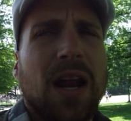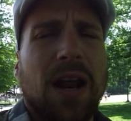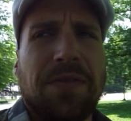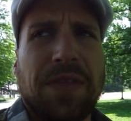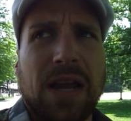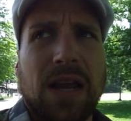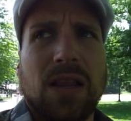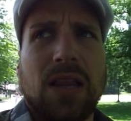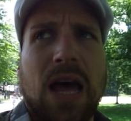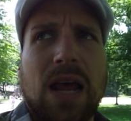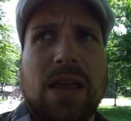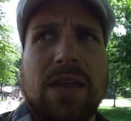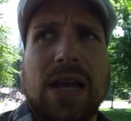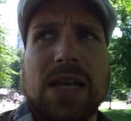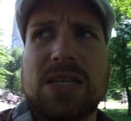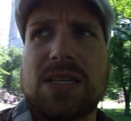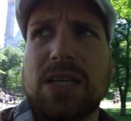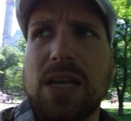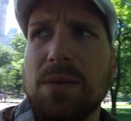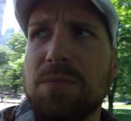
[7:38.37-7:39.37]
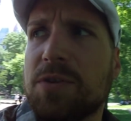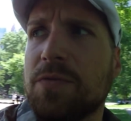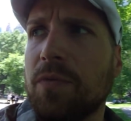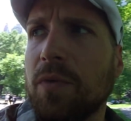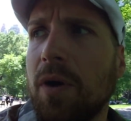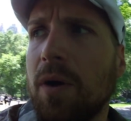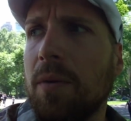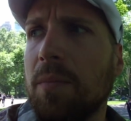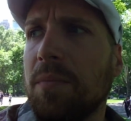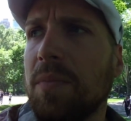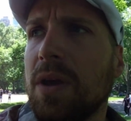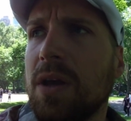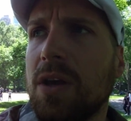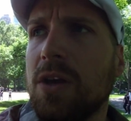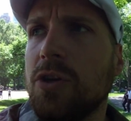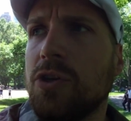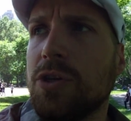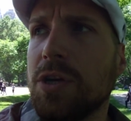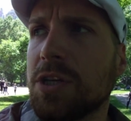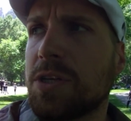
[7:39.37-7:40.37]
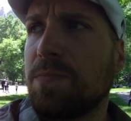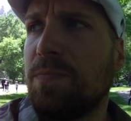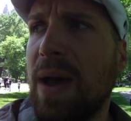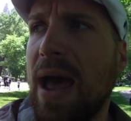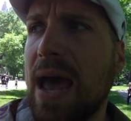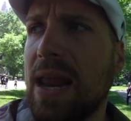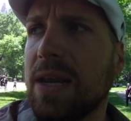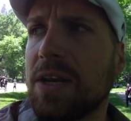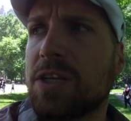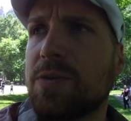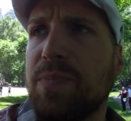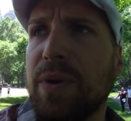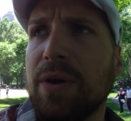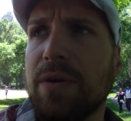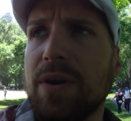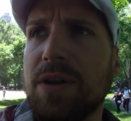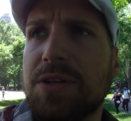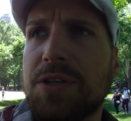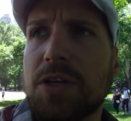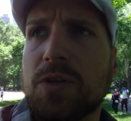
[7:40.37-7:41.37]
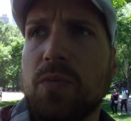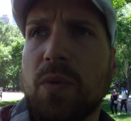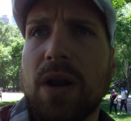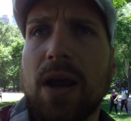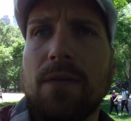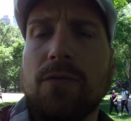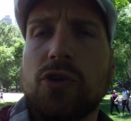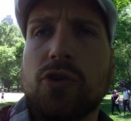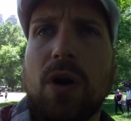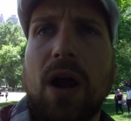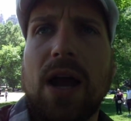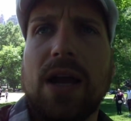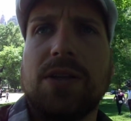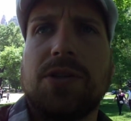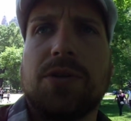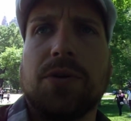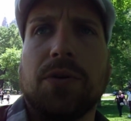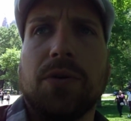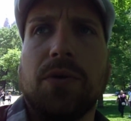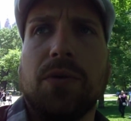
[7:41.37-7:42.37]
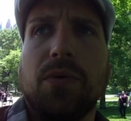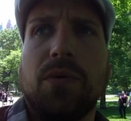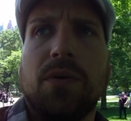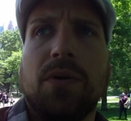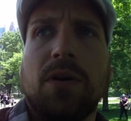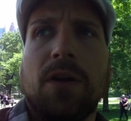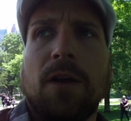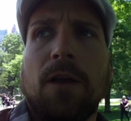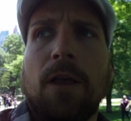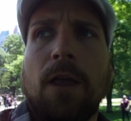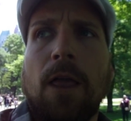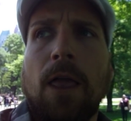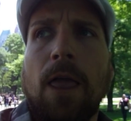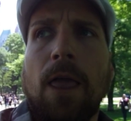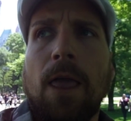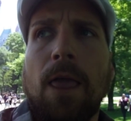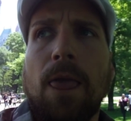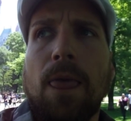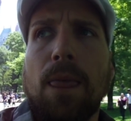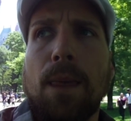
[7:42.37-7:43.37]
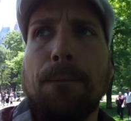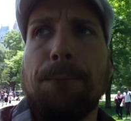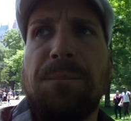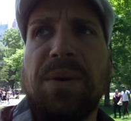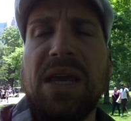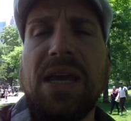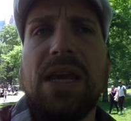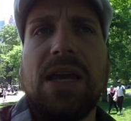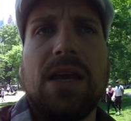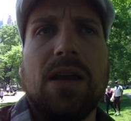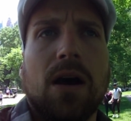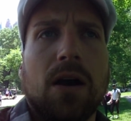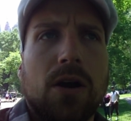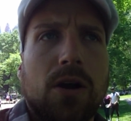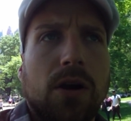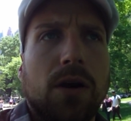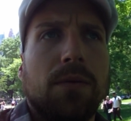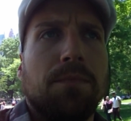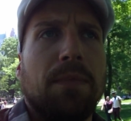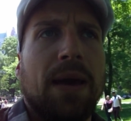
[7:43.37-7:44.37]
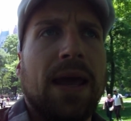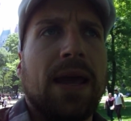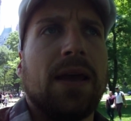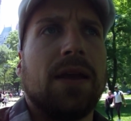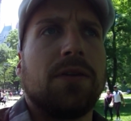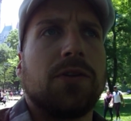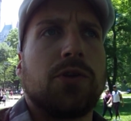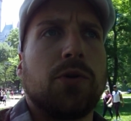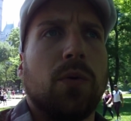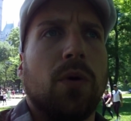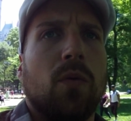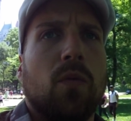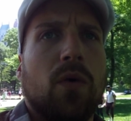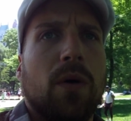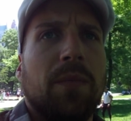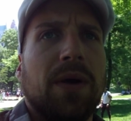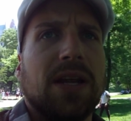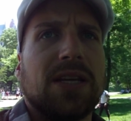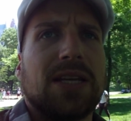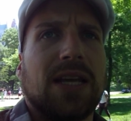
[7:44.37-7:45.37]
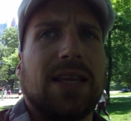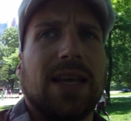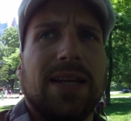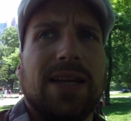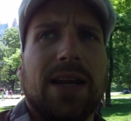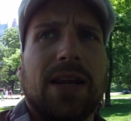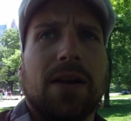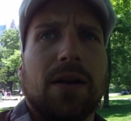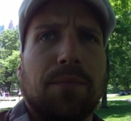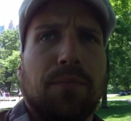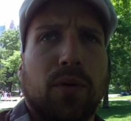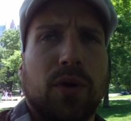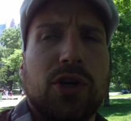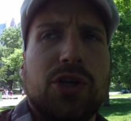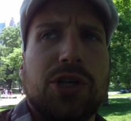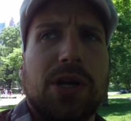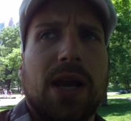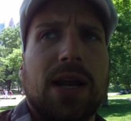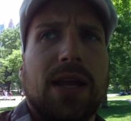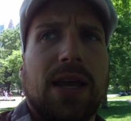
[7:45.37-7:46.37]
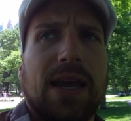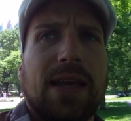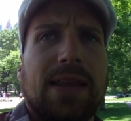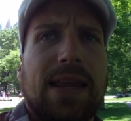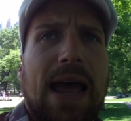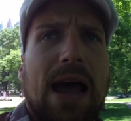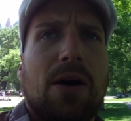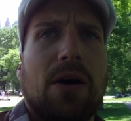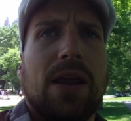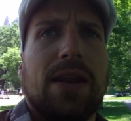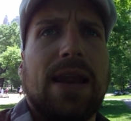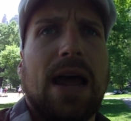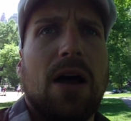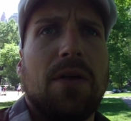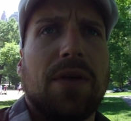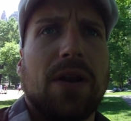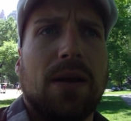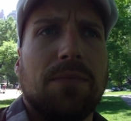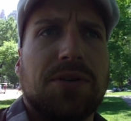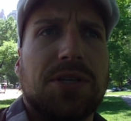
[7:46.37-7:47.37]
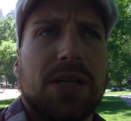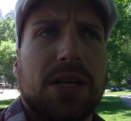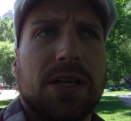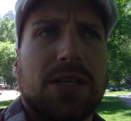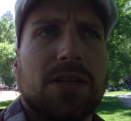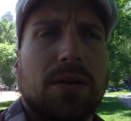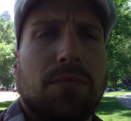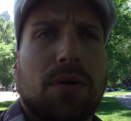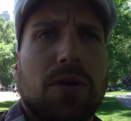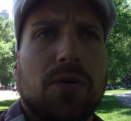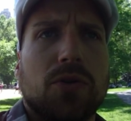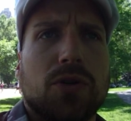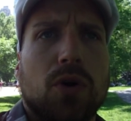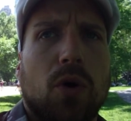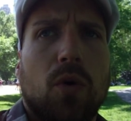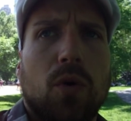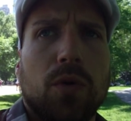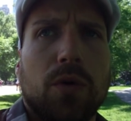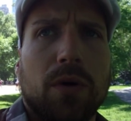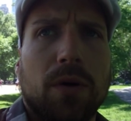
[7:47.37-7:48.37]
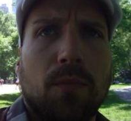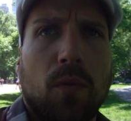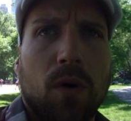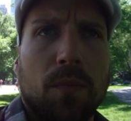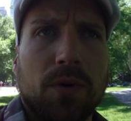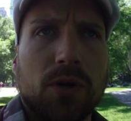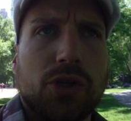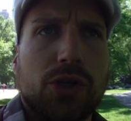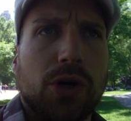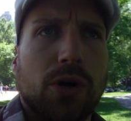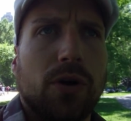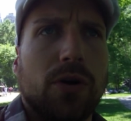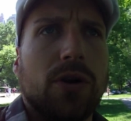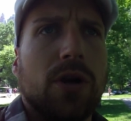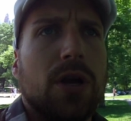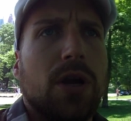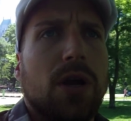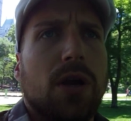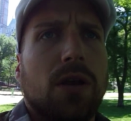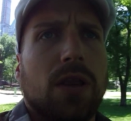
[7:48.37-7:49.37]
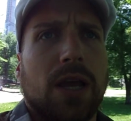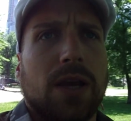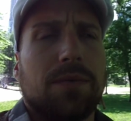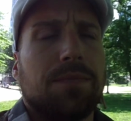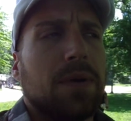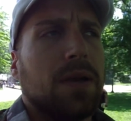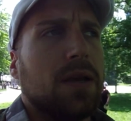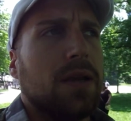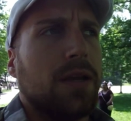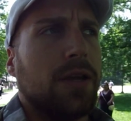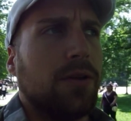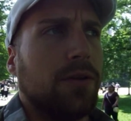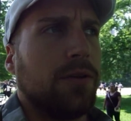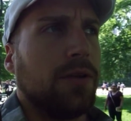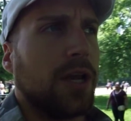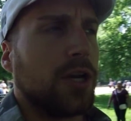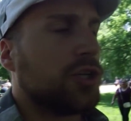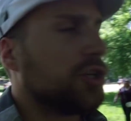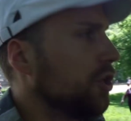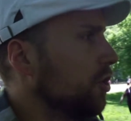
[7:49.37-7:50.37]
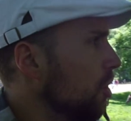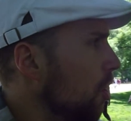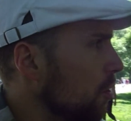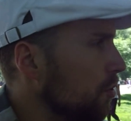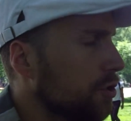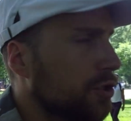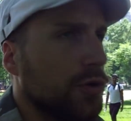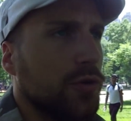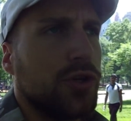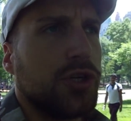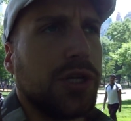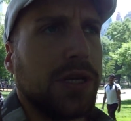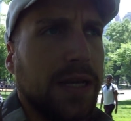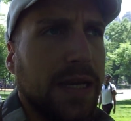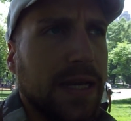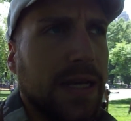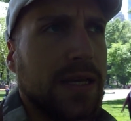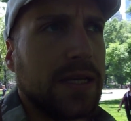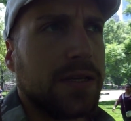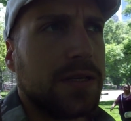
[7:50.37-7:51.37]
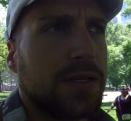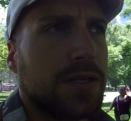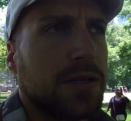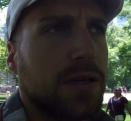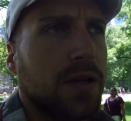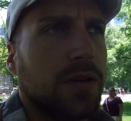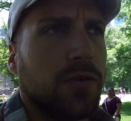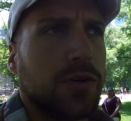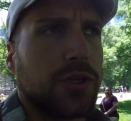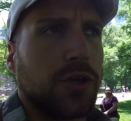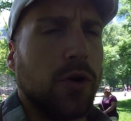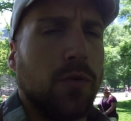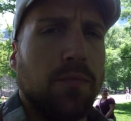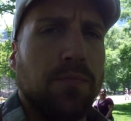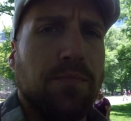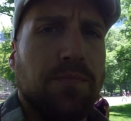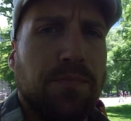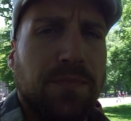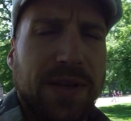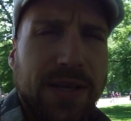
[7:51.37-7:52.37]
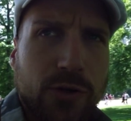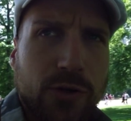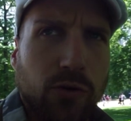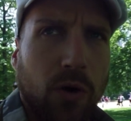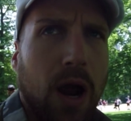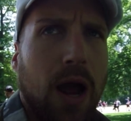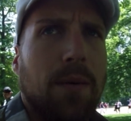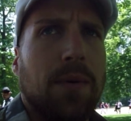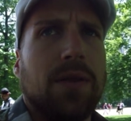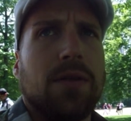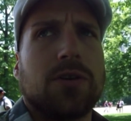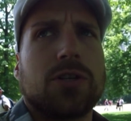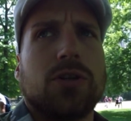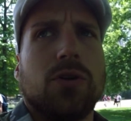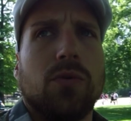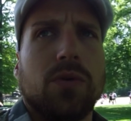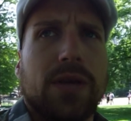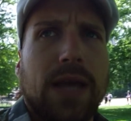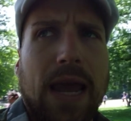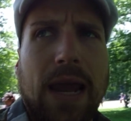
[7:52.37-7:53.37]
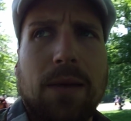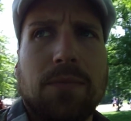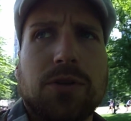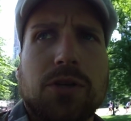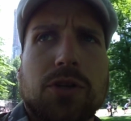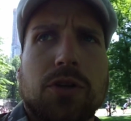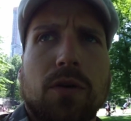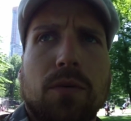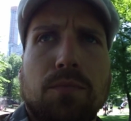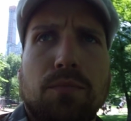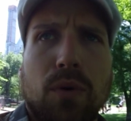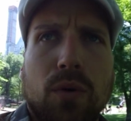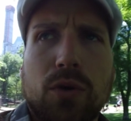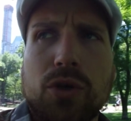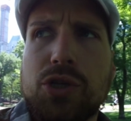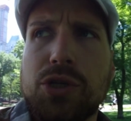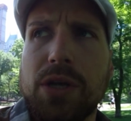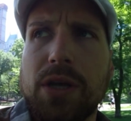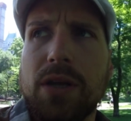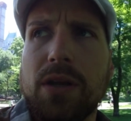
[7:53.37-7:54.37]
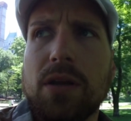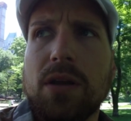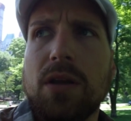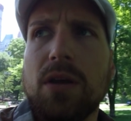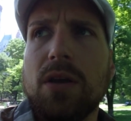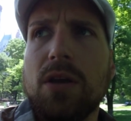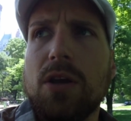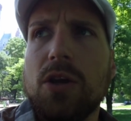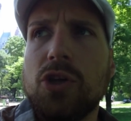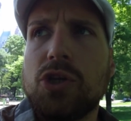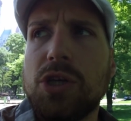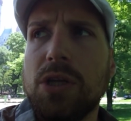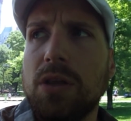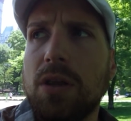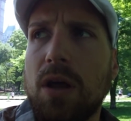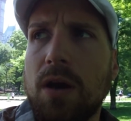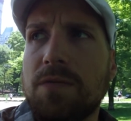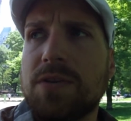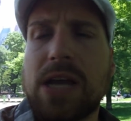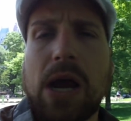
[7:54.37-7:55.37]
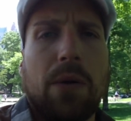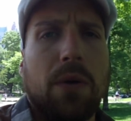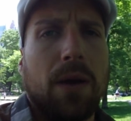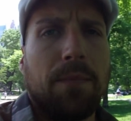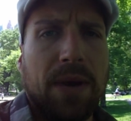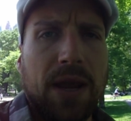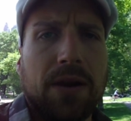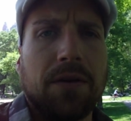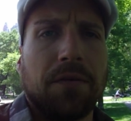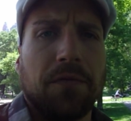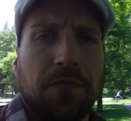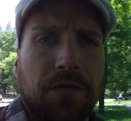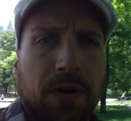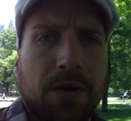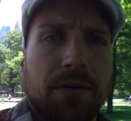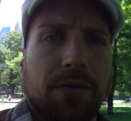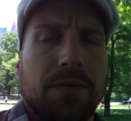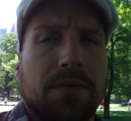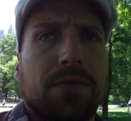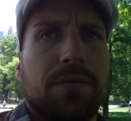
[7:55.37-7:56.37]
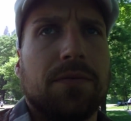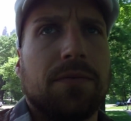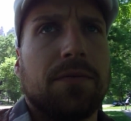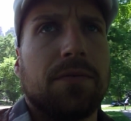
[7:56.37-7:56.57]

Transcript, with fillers: and I think a lot of that stems from just bad experiences when I've tried to be a good man to a woman is that they didn't appreciate it and now and now that I'm seeing somebody who's older and more mature like you know like she knows who she is there's no drama there's no games there's no bullshit she loves how I make her feel